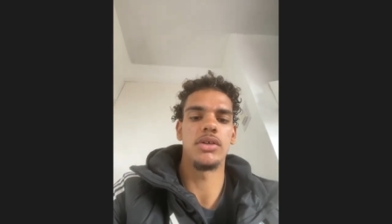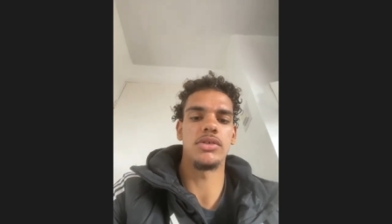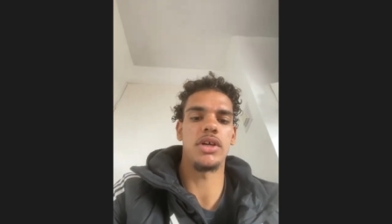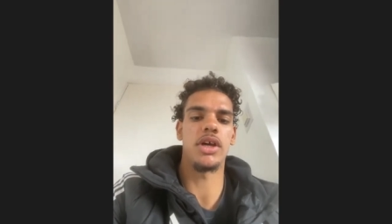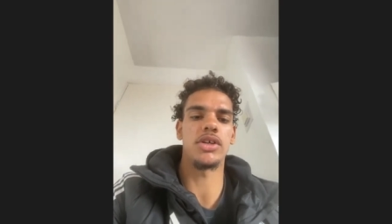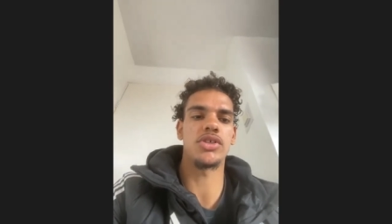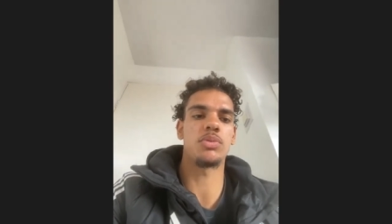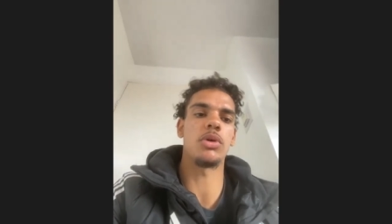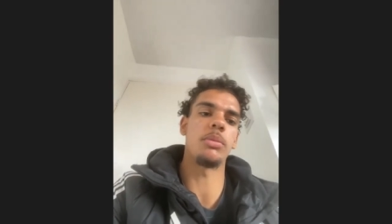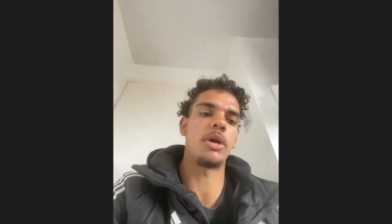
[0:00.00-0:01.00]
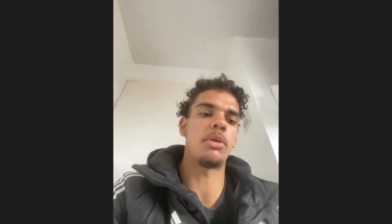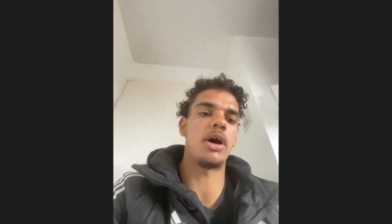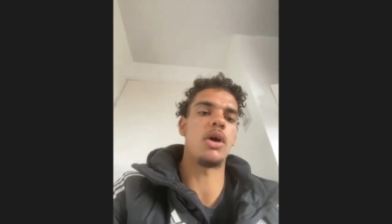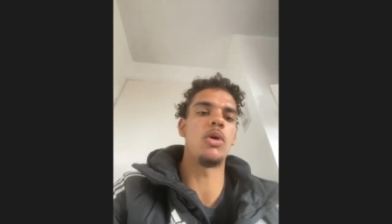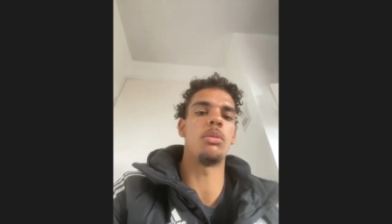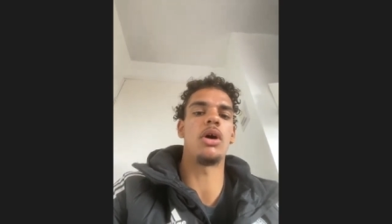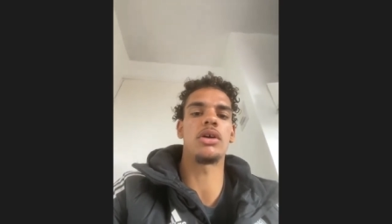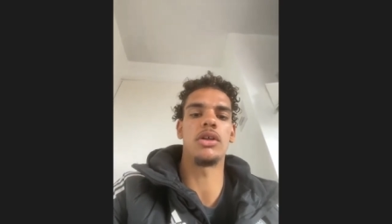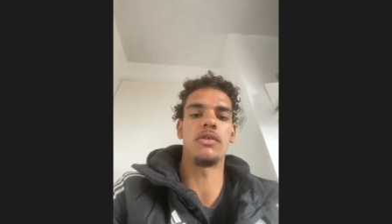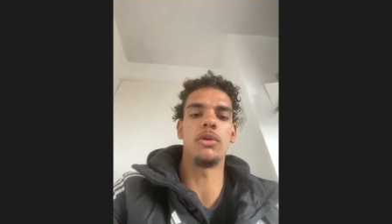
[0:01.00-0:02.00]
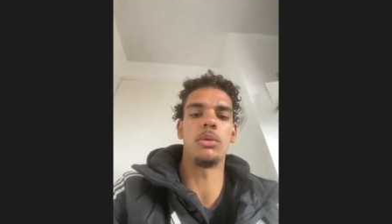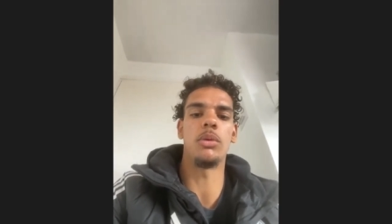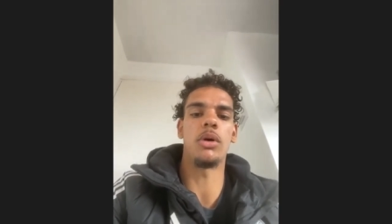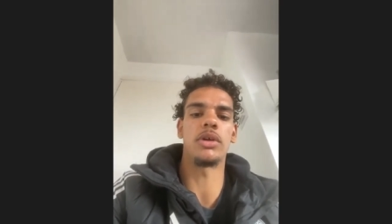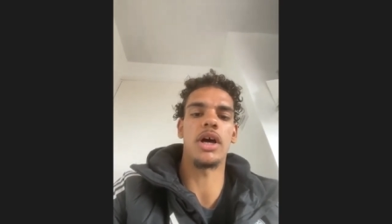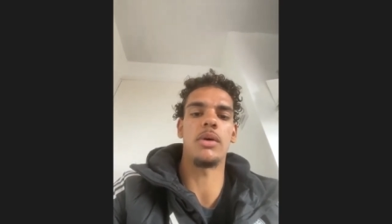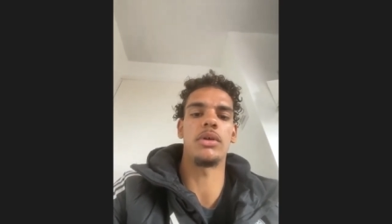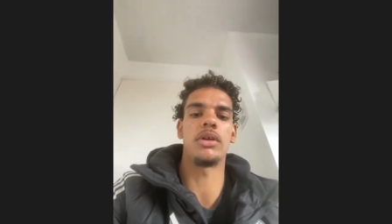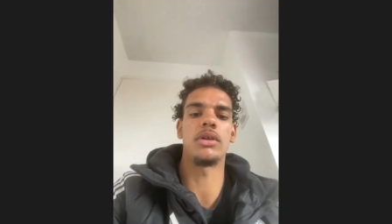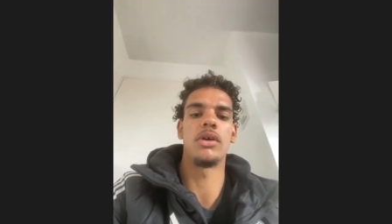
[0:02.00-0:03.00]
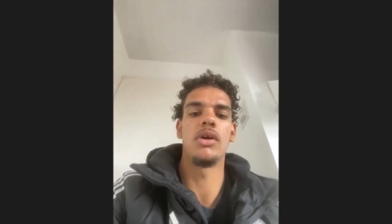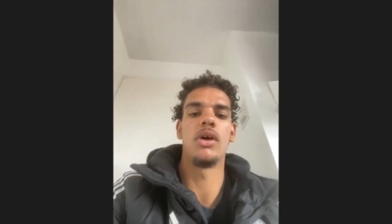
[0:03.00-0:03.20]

so yeah, I just want to make my own mark in the football world now, and